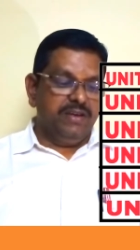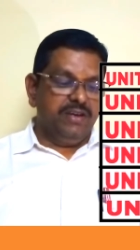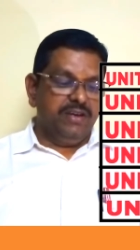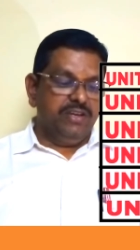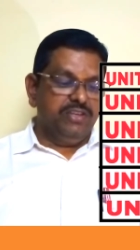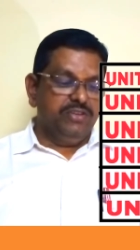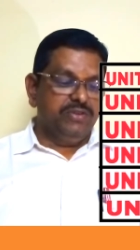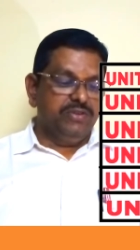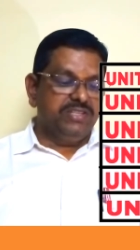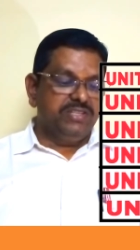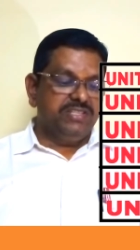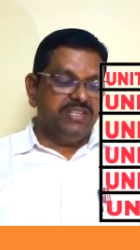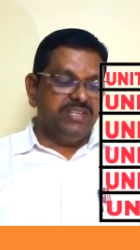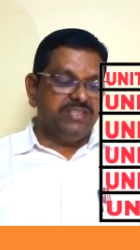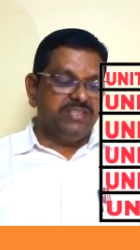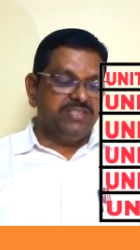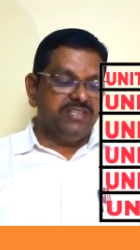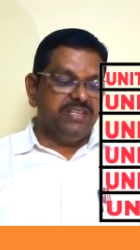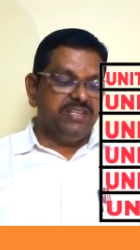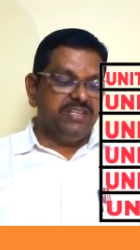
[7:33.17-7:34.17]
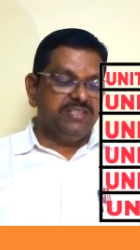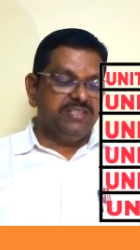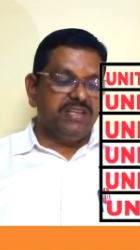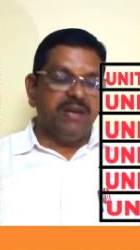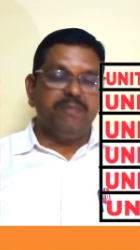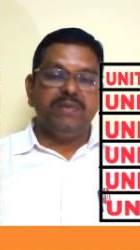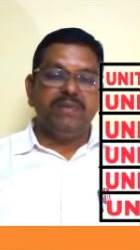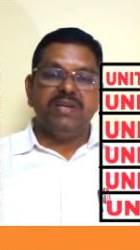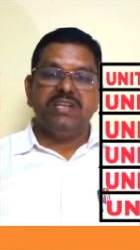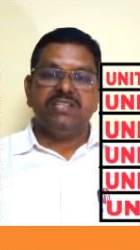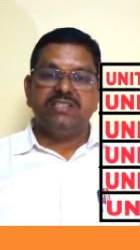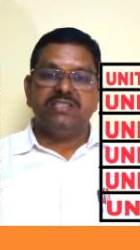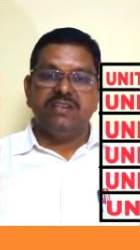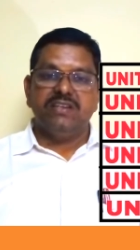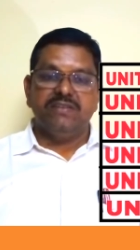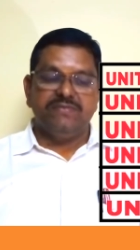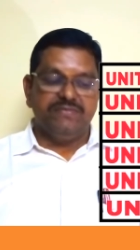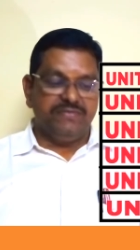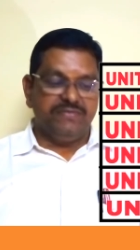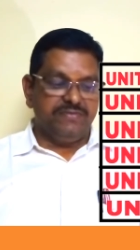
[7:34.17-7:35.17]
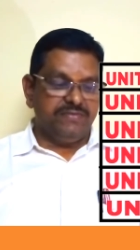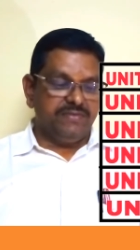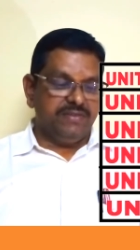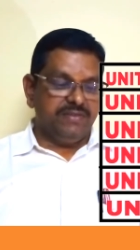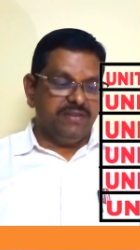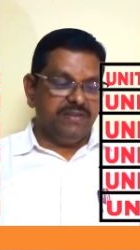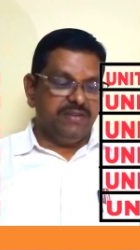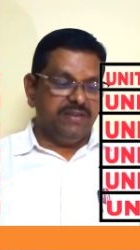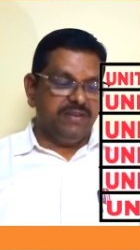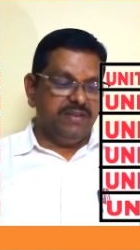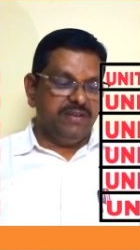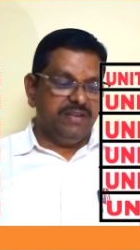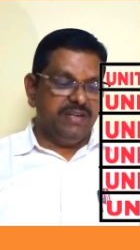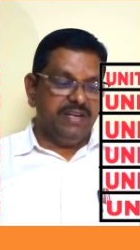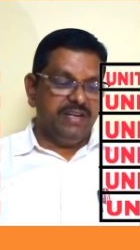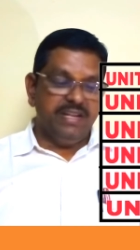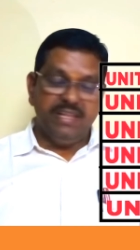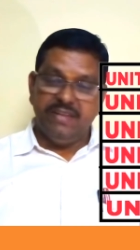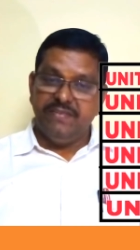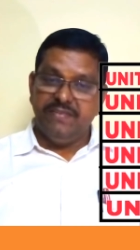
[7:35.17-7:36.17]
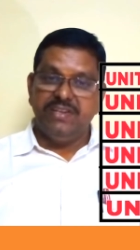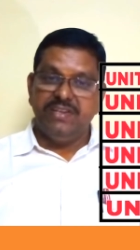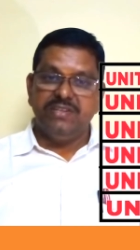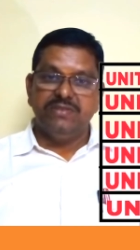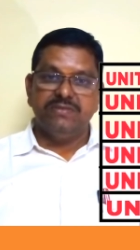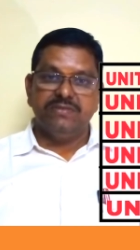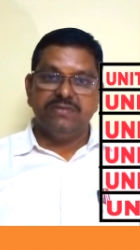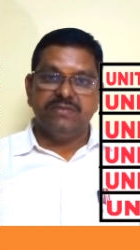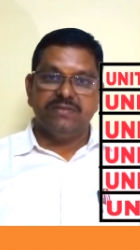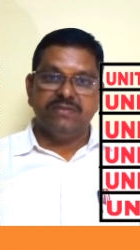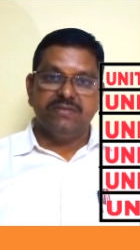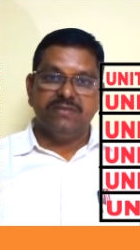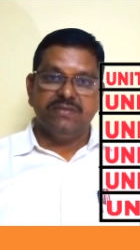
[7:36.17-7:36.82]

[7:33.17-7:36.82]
Unit 6, it is application of derivatives.